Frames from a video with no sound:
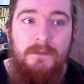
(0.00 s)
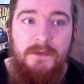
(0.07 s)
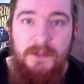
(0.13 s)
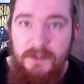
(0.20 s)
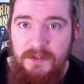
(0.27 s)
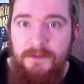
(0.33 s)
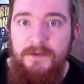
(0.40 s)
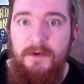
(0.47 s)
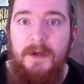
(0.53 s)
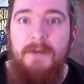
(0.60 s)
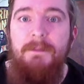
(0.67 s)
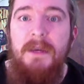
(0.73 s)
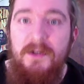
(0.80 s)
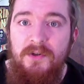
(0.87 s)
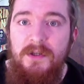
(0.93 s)
do subscribe,
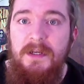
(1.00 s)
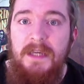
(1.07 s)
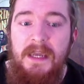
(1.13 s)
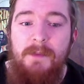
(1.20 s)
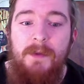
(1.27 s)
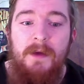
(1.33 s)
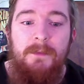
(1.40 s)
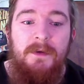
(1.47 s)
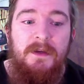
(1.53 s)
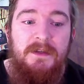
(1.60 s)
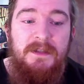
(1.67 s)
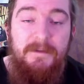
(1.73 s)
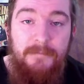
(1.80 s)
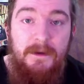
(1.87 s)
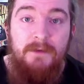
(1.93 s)
make sure you keep up,
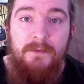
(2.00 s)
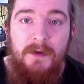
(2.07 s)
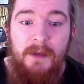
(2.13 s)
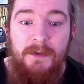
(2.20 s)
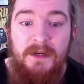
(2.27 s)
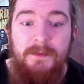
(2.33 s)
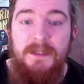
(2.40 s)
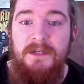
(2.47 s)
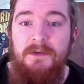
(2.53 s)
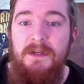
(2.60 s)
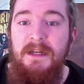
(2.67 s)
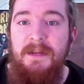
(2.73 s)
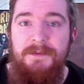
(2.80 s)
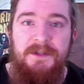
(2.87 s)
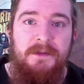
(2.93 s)
because I'm going to be doing
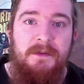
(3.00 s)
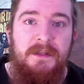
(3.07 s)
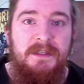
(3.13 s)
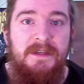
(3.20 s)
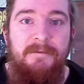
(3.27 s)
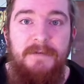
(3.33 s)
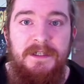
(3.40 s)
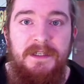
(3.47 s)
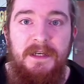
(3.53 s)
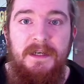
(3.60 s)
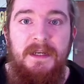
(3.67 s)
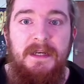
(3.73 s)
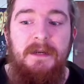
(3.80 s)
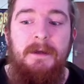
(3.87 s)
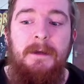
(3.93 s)
an episode of this every
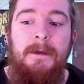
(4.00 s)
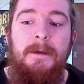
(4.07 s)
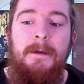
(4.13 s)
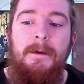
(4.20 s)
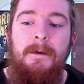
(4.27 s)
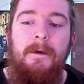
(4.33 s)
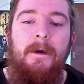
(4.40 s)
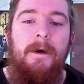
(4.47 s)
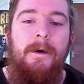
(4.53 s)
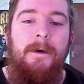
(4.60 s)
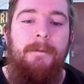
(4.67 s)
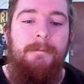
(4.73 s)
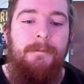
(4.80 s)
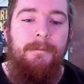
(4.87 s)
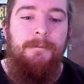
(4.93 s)
Sunday,
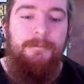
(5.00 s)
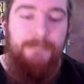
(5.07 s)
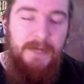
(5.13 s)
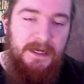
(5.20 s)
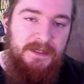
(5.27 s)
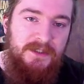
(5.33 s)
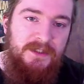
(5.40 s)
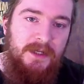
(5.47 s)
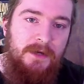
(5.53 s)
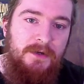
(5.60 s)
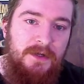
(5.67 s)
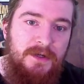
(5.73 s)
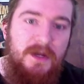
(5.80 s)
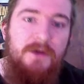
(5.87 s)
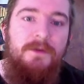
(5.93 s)
and so
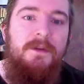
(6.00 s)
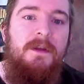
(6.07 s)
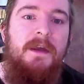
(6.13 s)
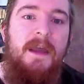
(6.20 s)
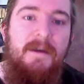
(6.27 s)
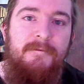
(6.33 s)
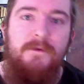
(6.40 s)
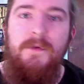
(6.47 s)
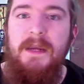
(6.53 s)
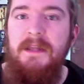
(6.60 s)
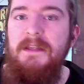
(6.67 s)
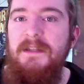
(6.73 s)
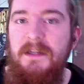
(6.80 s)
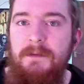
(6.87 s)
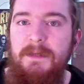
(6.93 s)
you know that every week
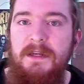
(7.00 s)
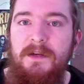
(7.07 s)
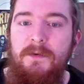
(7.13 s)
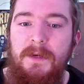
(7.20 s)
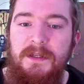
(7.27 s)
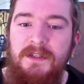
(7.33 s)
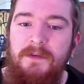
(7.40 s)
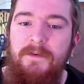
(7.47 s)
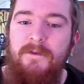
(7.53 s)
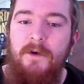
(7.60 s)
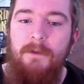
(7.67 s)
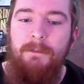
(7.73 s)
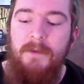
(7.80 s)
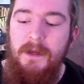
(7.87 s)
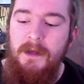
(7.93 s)
there's going to be a new one. So we've
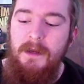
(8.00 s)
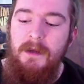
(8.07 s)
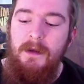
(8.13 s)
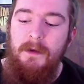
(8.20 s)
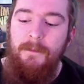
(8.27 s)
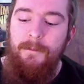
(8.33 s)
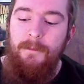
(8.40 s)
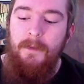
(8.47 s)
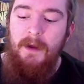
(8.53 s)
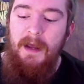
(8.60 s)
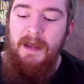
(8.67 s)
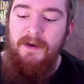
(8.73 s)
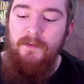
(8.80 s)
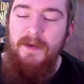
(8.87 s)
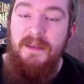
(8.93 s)
got,
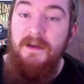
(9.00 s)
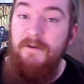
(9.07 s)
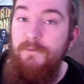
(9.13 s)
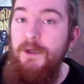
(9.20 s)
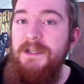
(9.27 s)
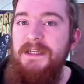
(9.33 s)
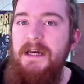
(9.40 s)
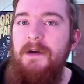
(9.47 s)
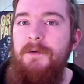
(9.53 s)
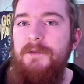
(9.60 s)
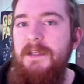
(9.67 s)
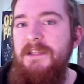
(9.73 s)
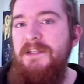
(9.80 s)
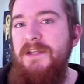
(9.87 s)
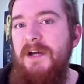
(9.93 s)
and the way that I've worked it out,
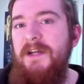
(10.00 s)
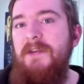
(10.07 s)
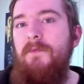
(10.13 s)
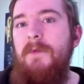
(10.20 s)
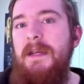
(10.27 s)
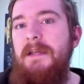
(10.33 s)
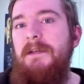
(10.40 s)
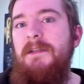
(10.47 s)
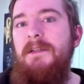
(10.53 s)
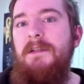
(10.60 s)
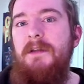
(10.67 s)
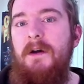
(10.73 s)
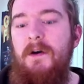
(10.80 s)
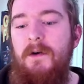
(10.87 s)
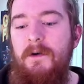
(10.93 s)
there's 9 weeks
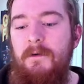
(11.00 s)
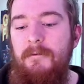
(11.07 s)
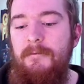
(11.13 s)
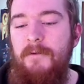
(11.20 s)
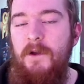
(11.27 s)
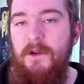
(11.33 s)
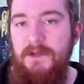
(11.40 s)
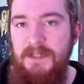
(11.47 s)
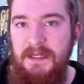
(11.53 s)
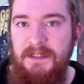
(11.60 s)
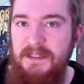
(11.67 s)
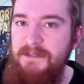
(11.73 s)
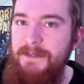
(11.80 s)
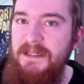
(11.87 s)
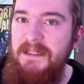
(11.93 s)
of content,
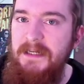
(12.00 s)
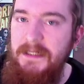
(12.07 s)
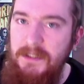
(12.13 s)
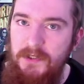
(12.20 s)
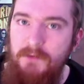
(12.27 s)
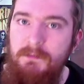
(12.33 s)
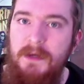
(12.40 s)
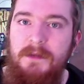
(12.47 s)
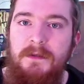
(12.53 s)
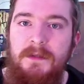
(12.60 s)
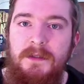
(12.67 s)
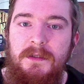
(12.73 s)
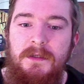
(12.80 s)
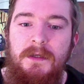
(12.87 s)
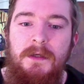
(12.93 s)
so that's basically 2 months,